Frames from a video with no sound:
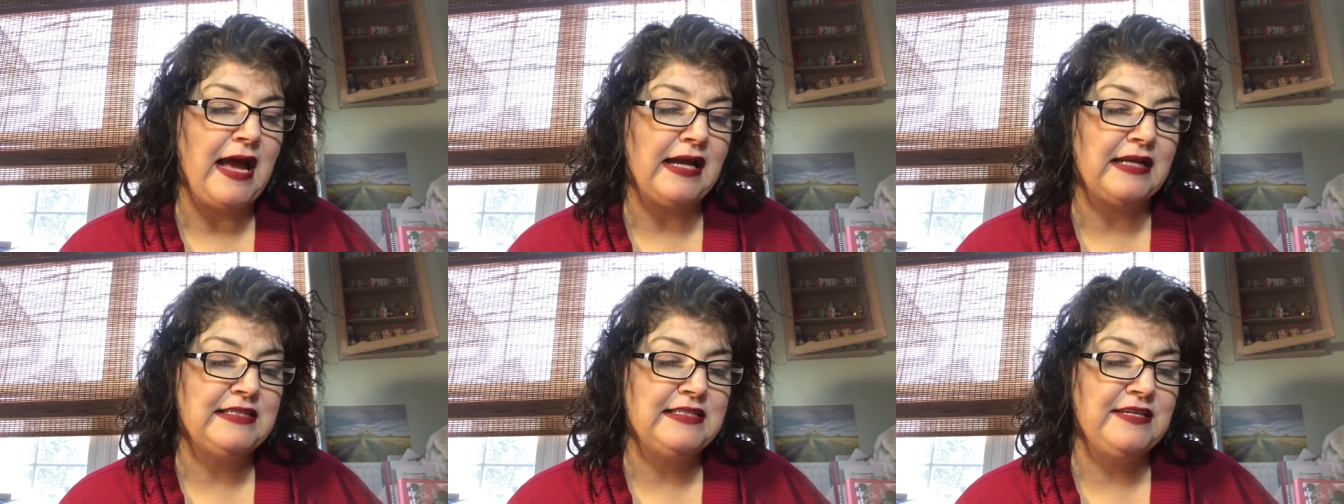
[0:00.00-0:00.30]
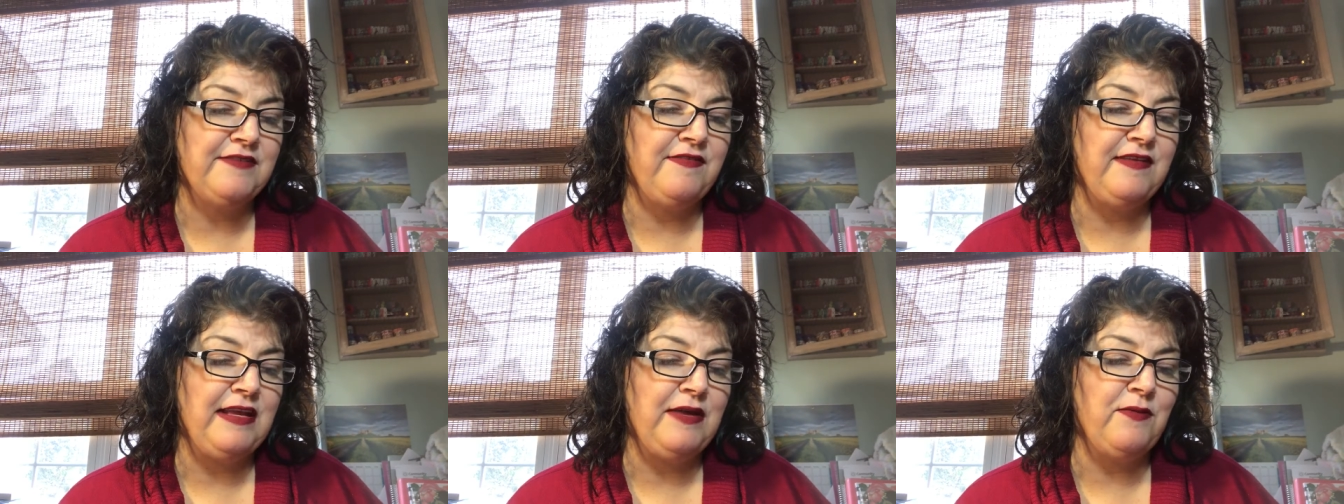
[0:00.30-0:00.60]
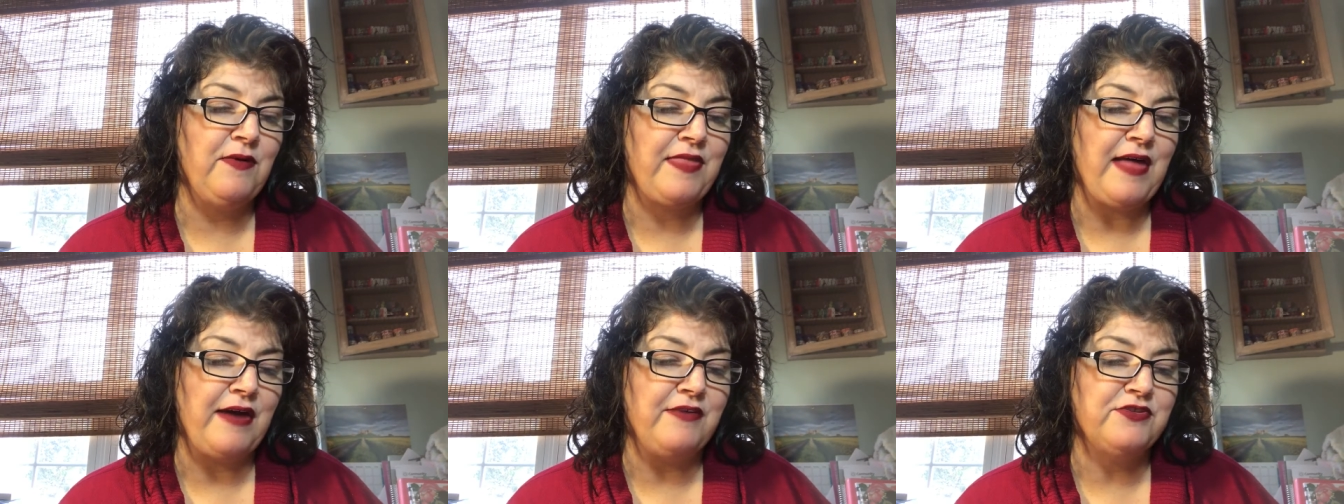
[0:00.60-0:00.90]
activity
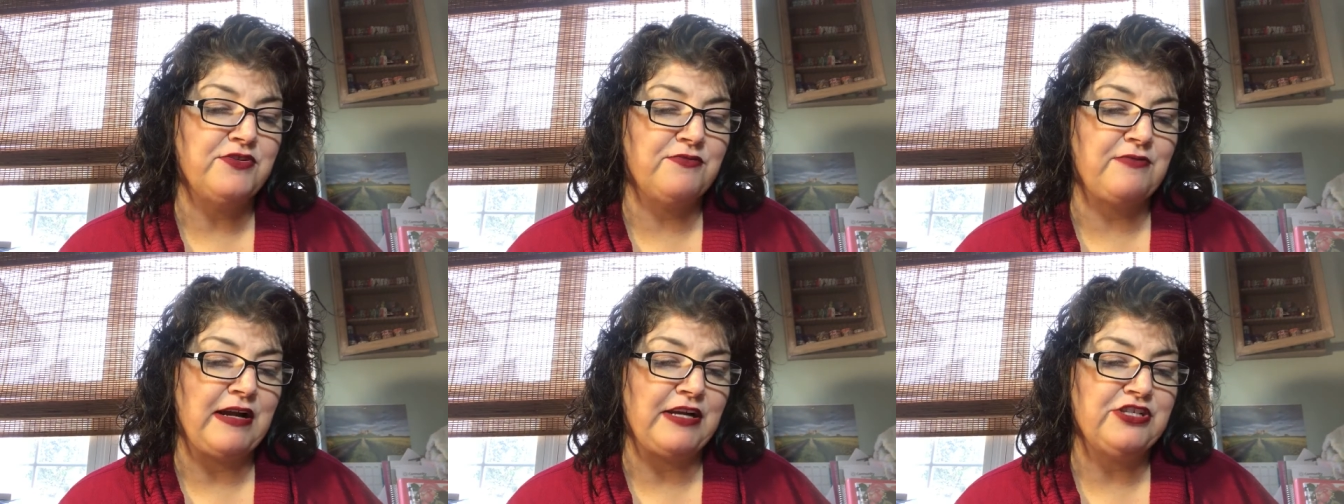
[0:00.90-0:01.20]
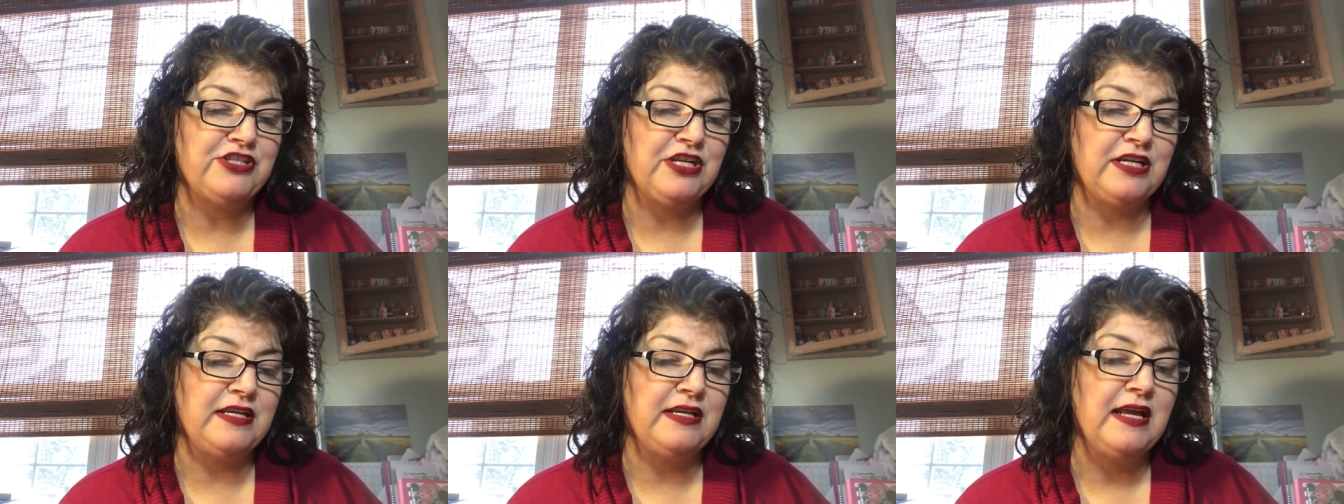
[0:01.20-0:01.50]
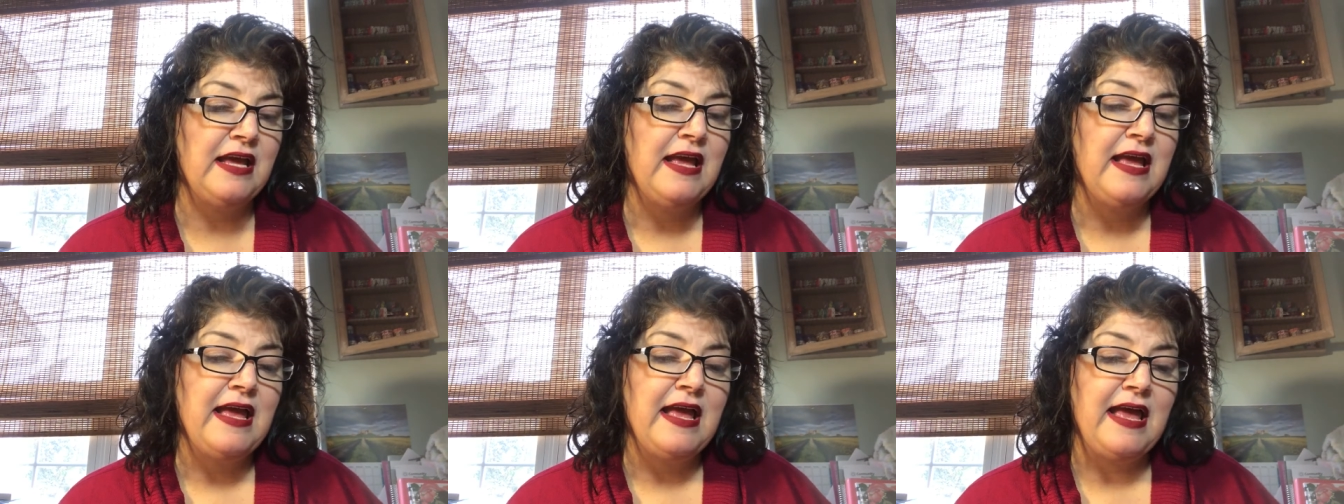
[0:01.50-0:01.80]
without direction,
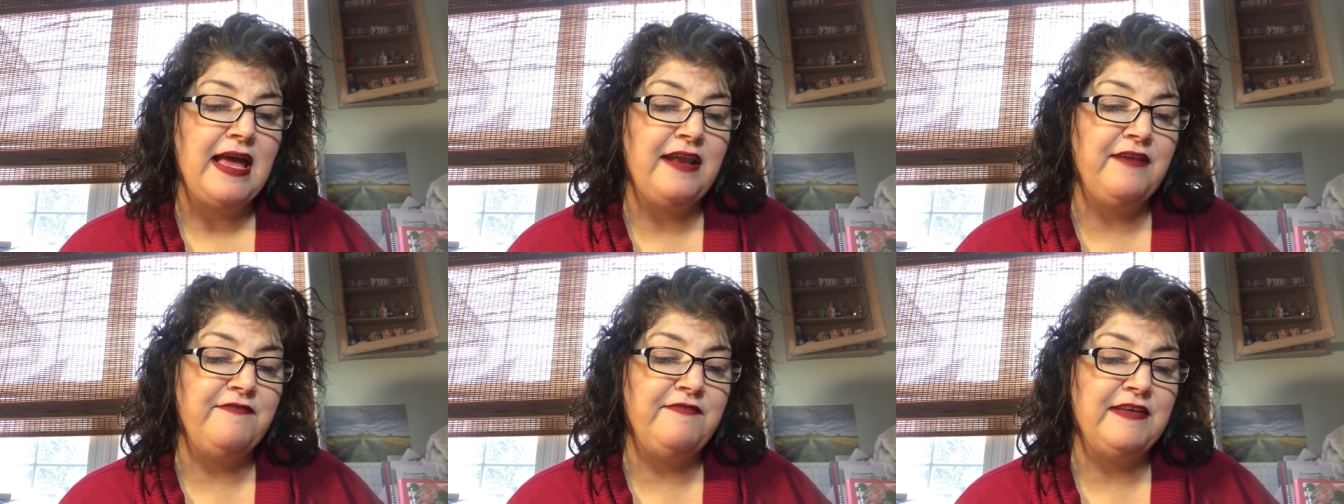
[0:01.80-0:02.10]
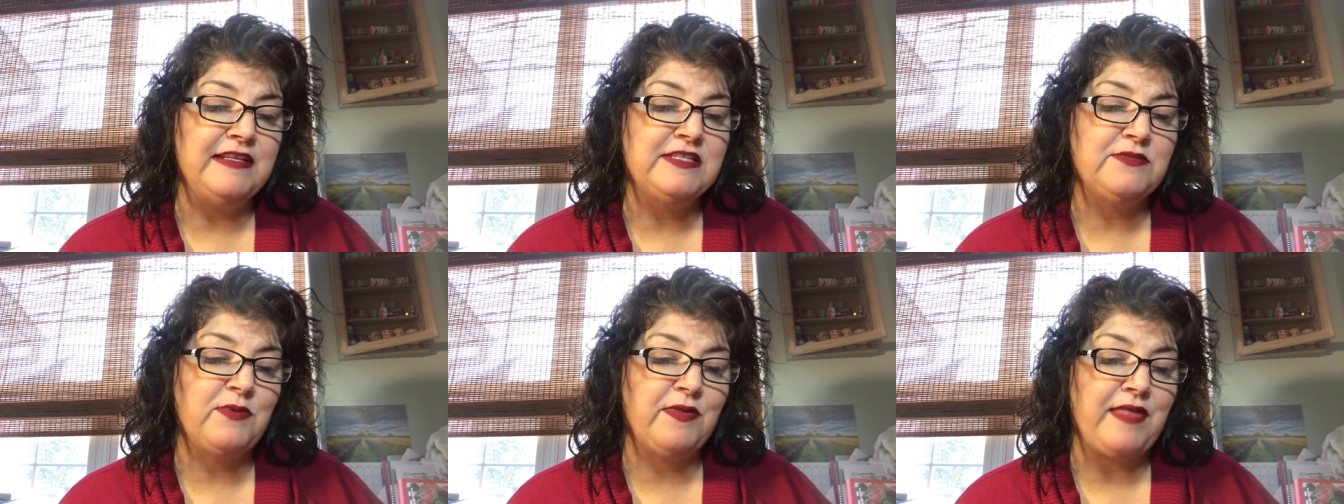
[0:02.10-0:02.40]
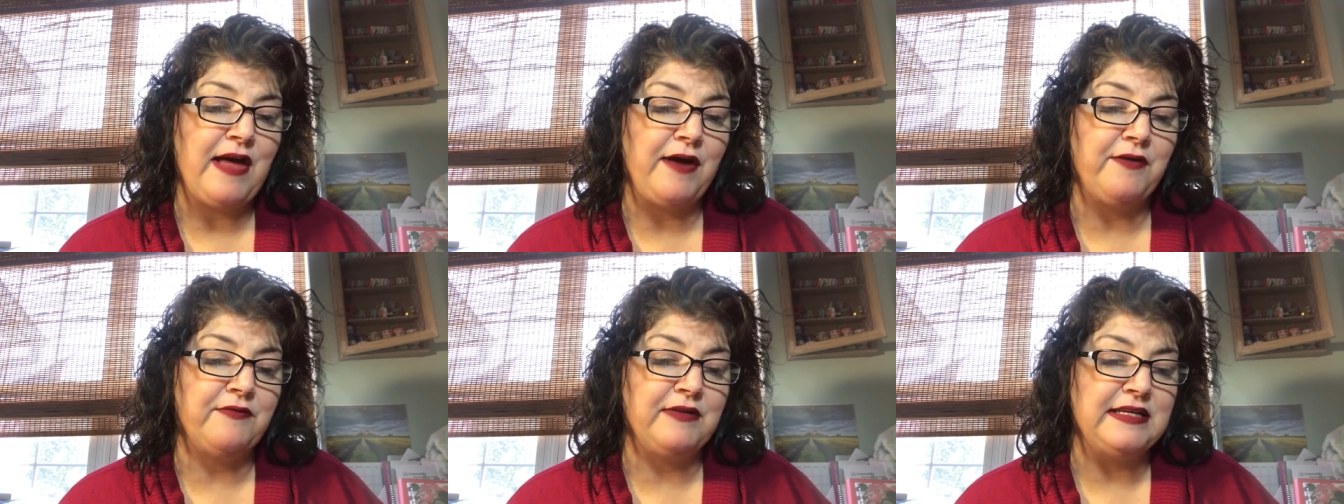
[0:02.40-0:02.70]
and events
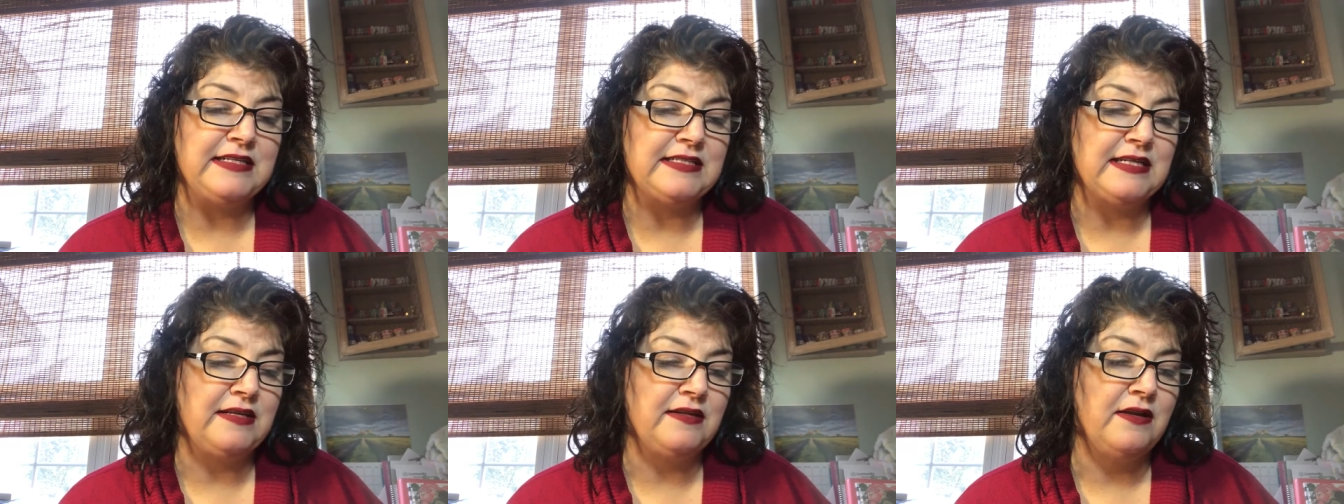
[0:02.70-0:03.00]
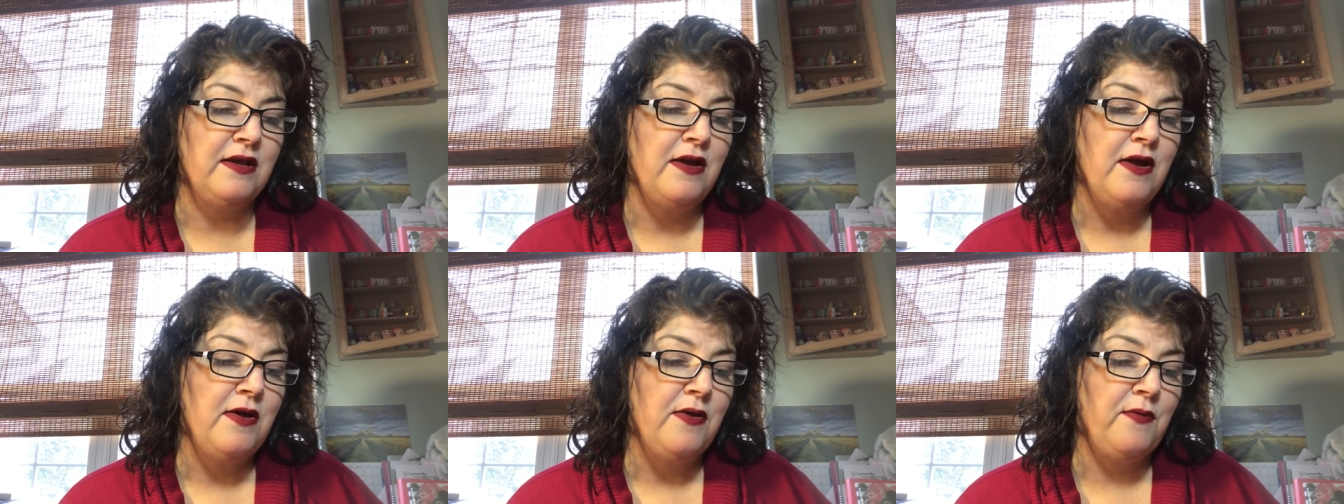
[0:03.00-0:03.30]
without reason.